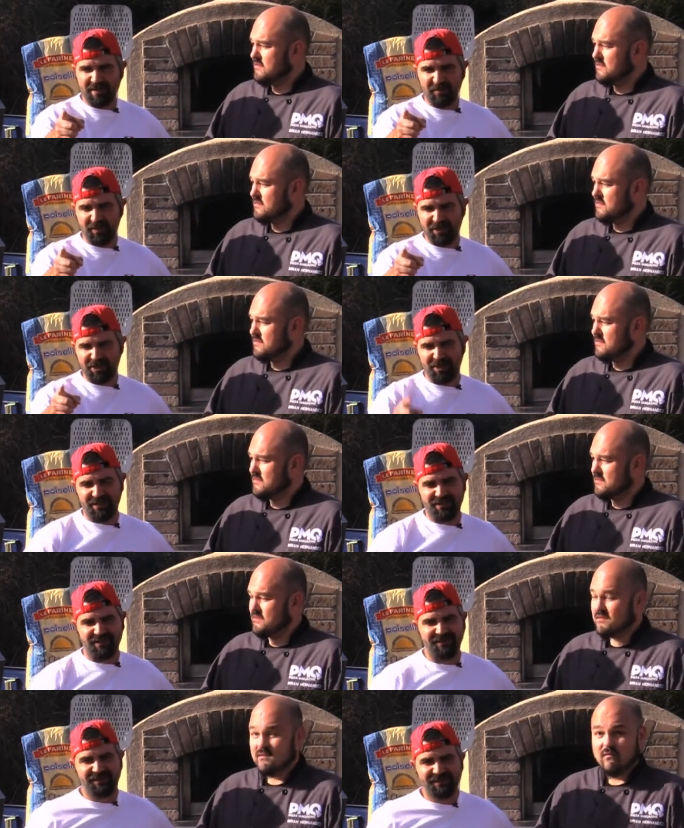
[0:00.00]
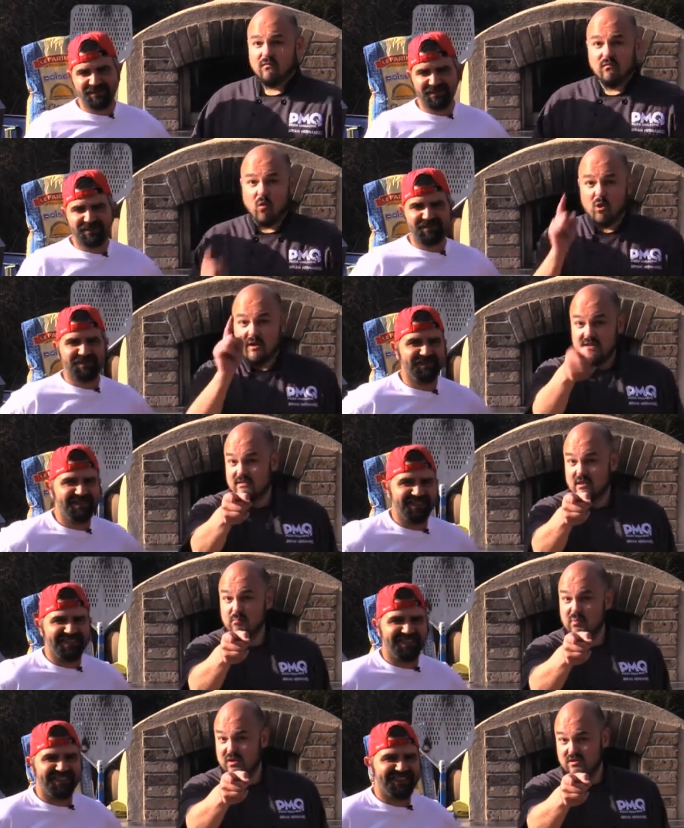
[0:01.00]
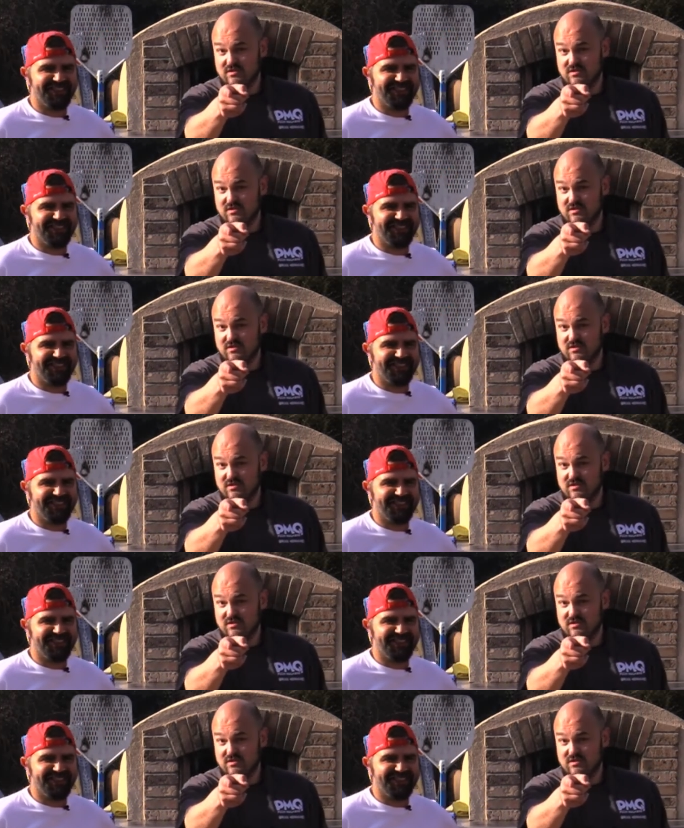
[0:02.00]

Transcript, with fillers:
Speaker 1: sempre accesi buoni sempre